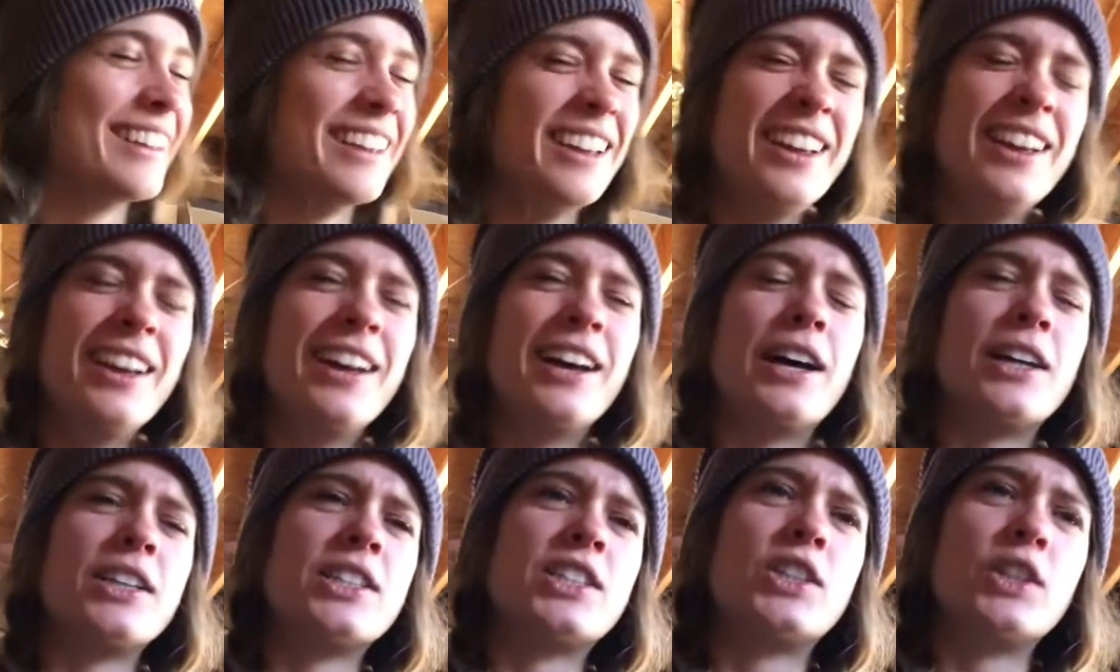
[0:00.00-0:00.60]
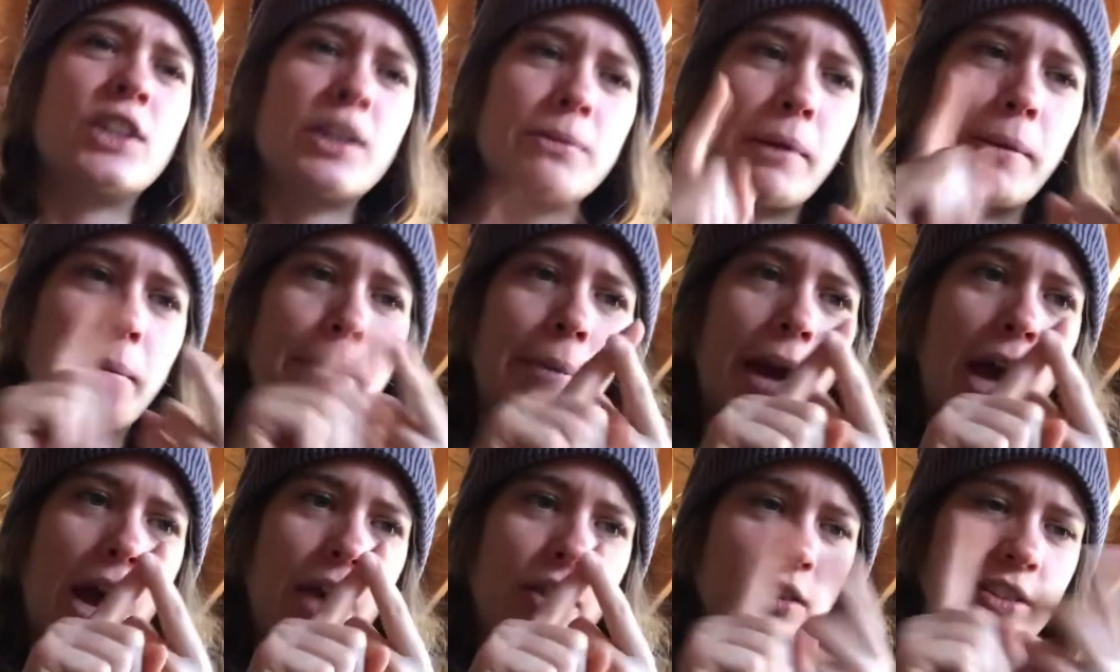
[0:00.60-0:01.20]
I was doing my
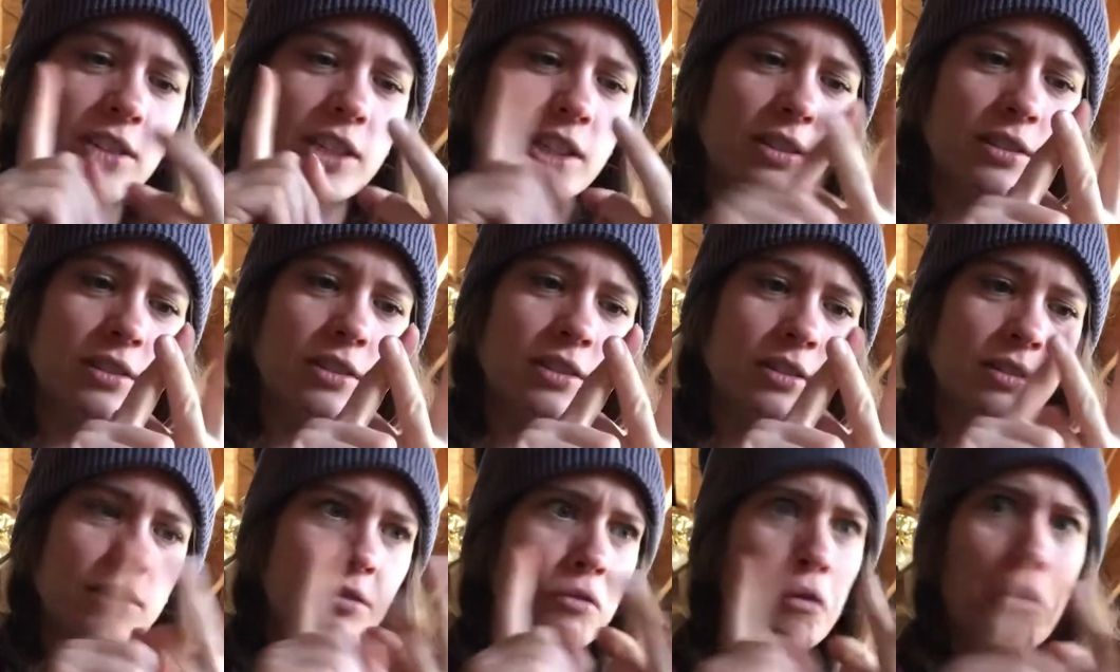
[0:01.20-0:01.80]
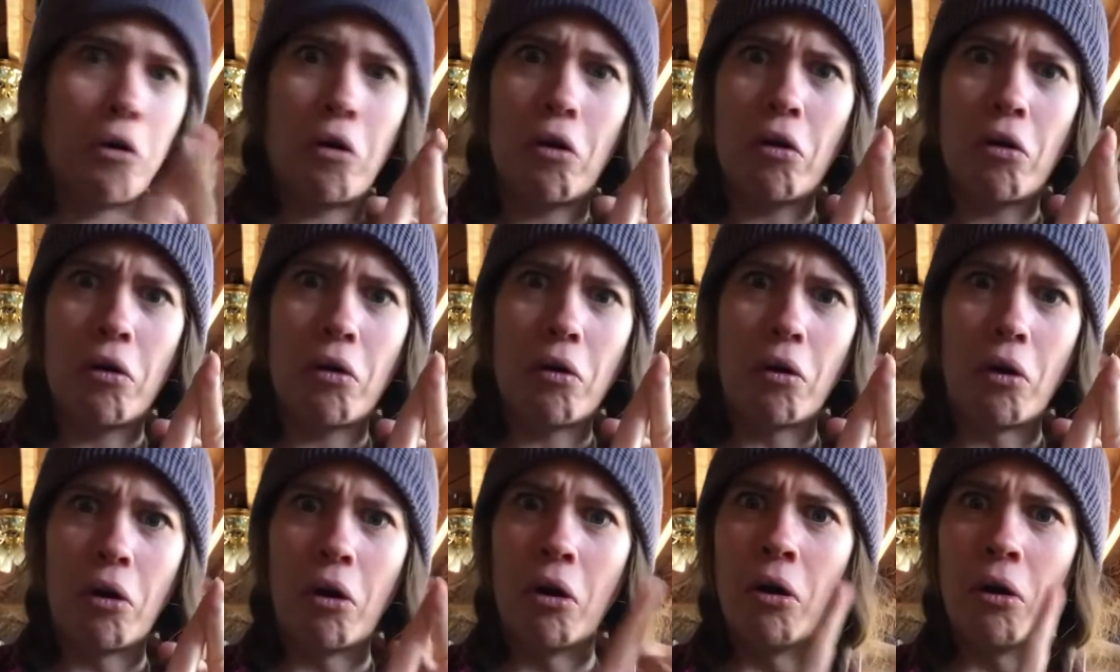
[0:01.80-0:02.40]
math. I was like,
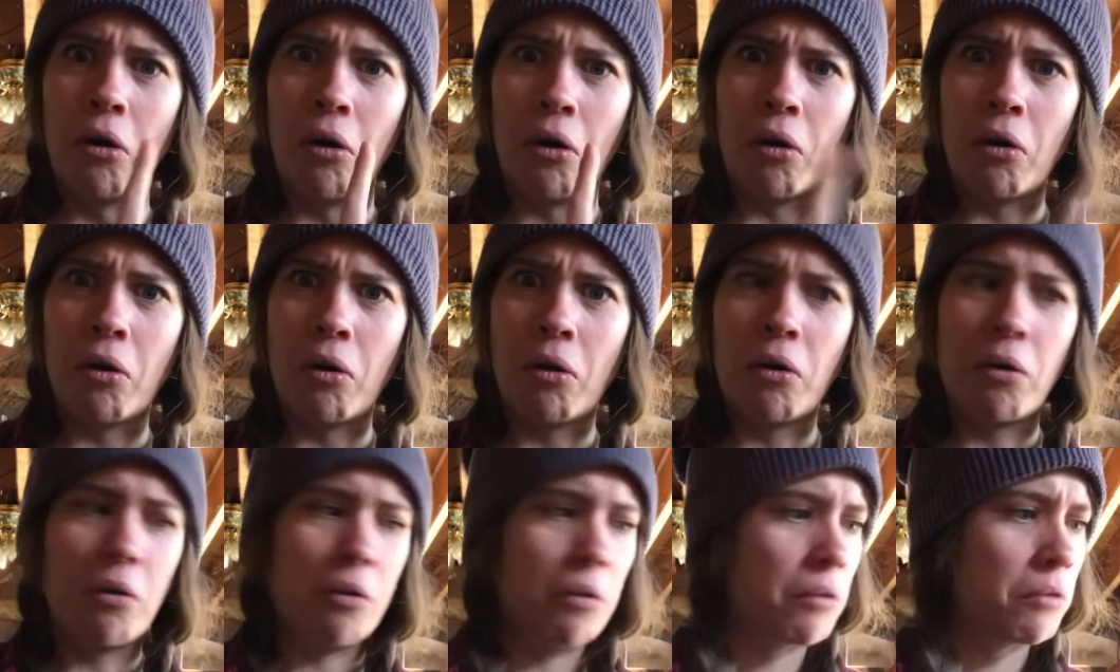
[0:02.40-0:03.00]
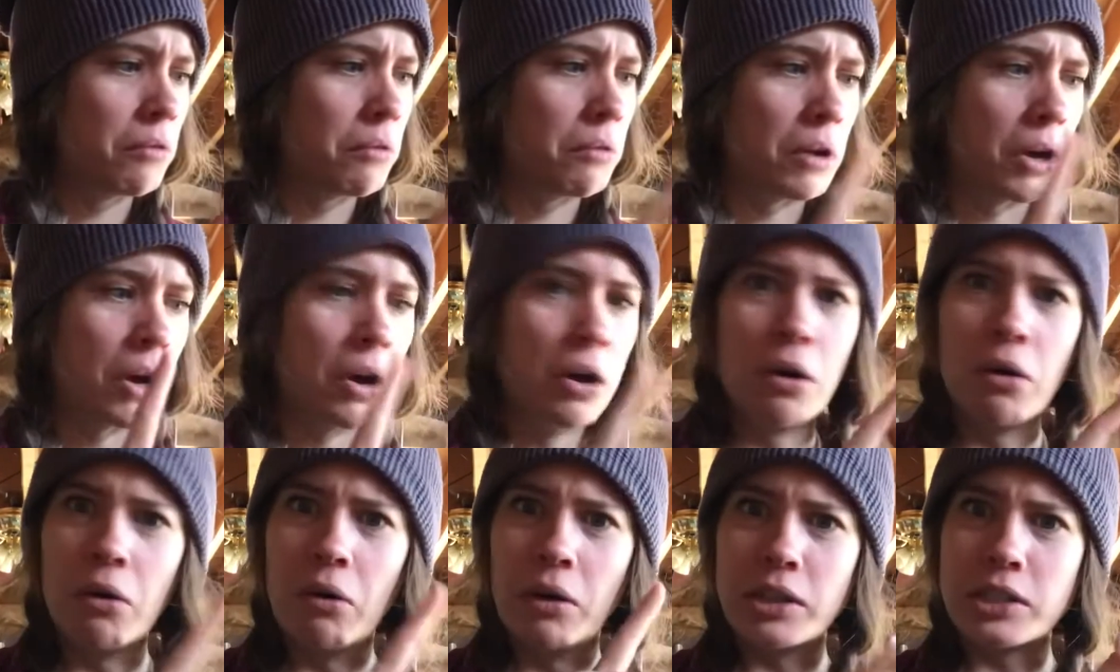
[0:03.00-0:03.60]
oh,
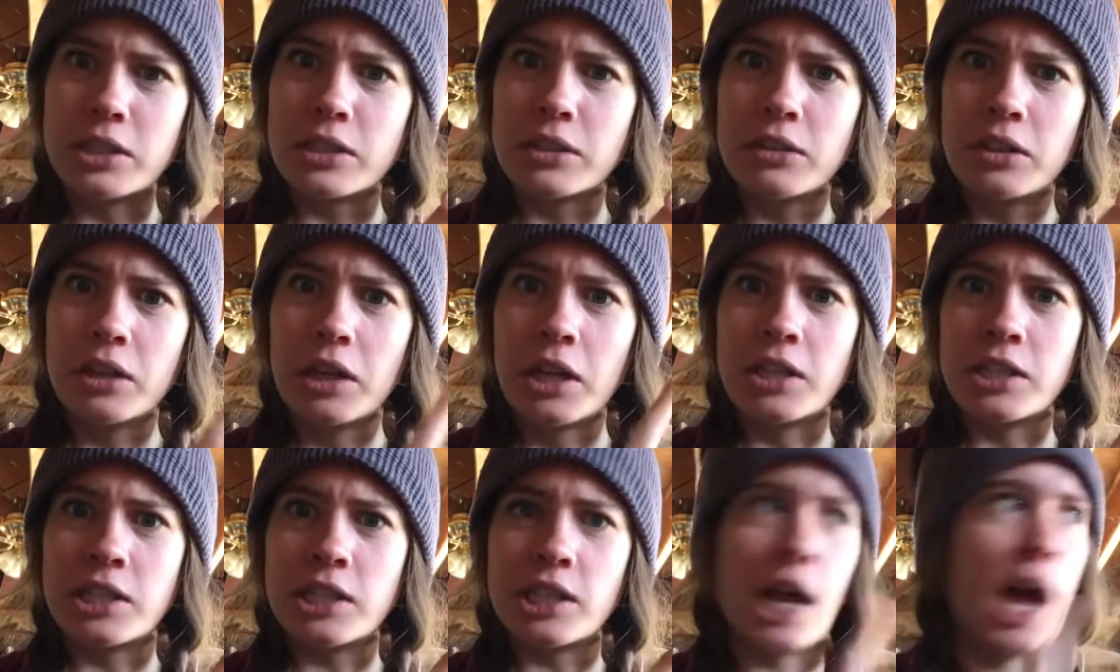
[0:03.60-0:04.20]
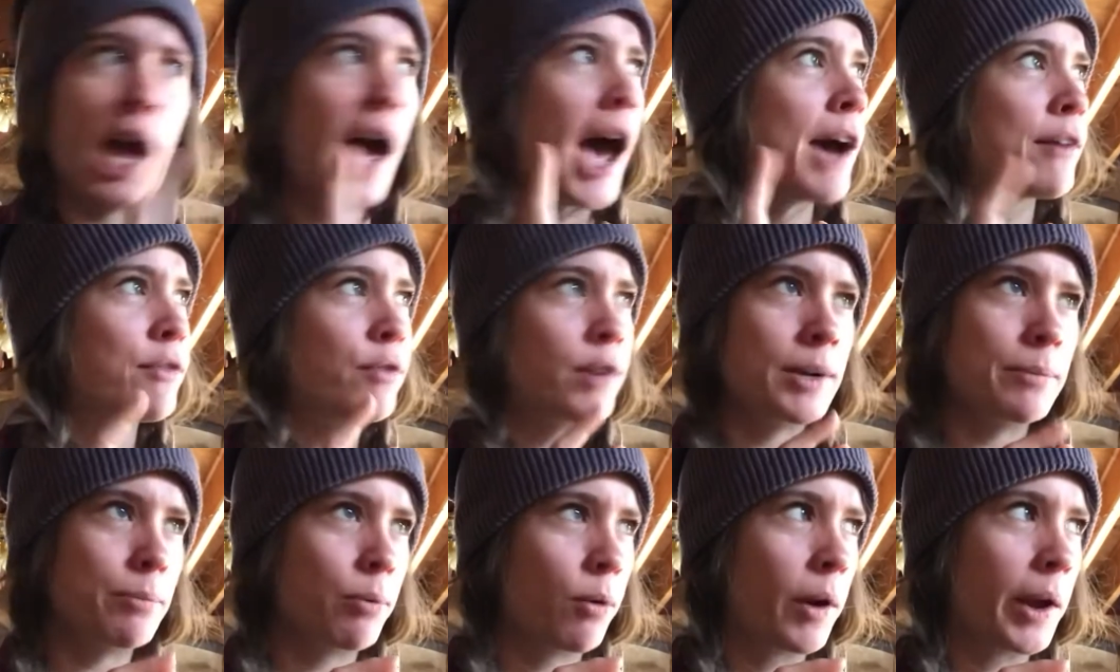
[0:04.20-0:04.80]
it's the halfway
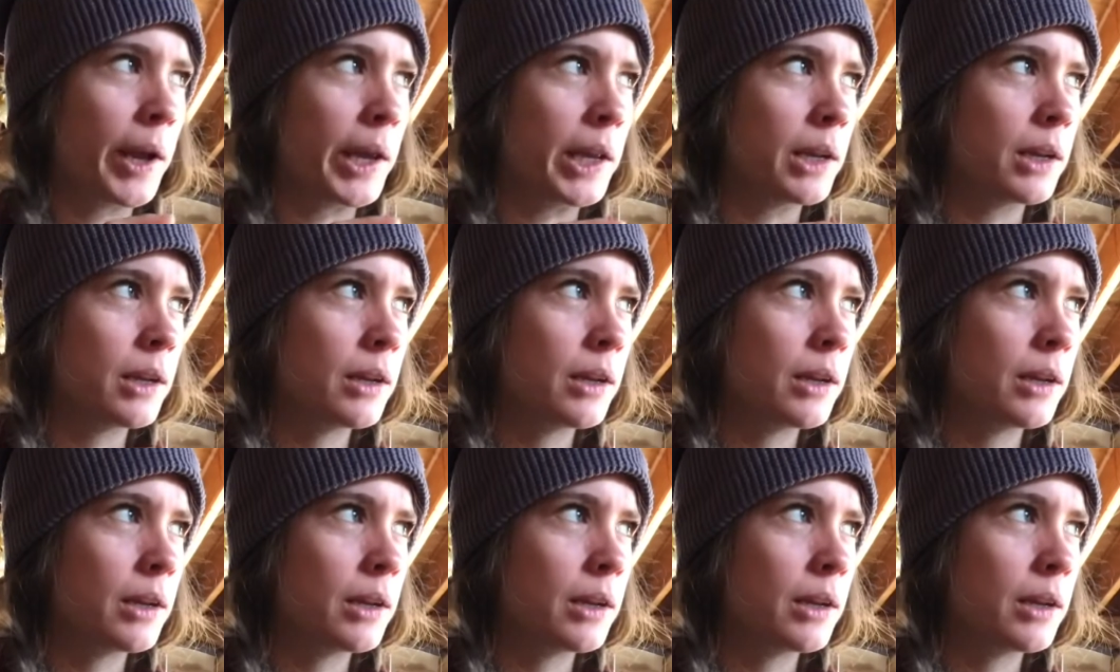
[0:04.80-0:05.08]
point.